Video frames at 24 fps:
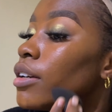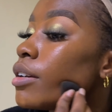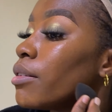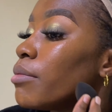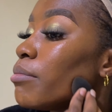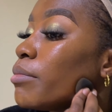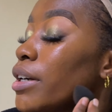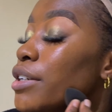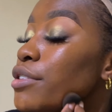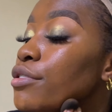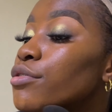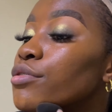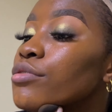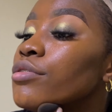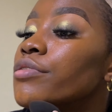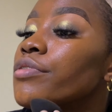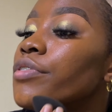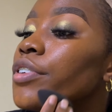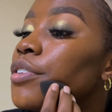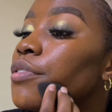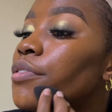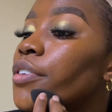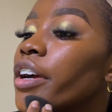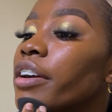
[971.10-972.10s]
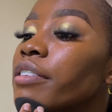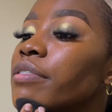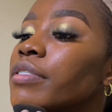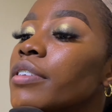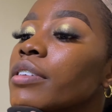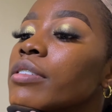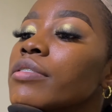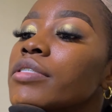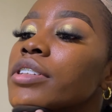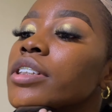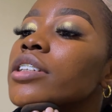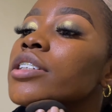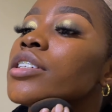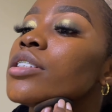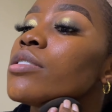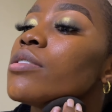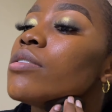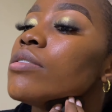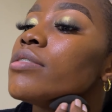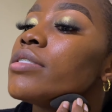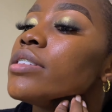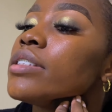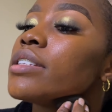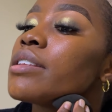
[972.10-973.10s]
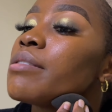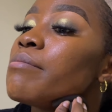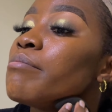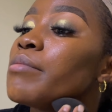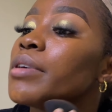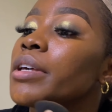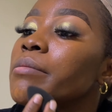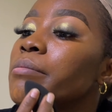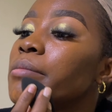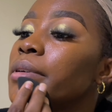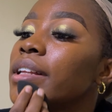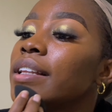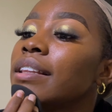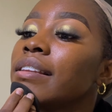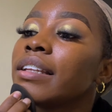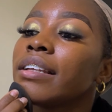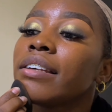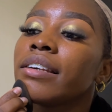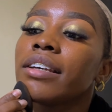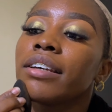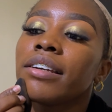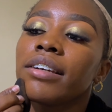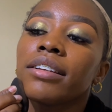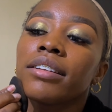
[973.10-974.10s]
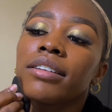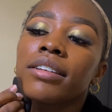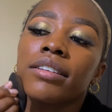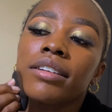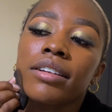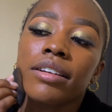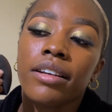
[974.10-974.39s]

My two favorite foundations, Maybelline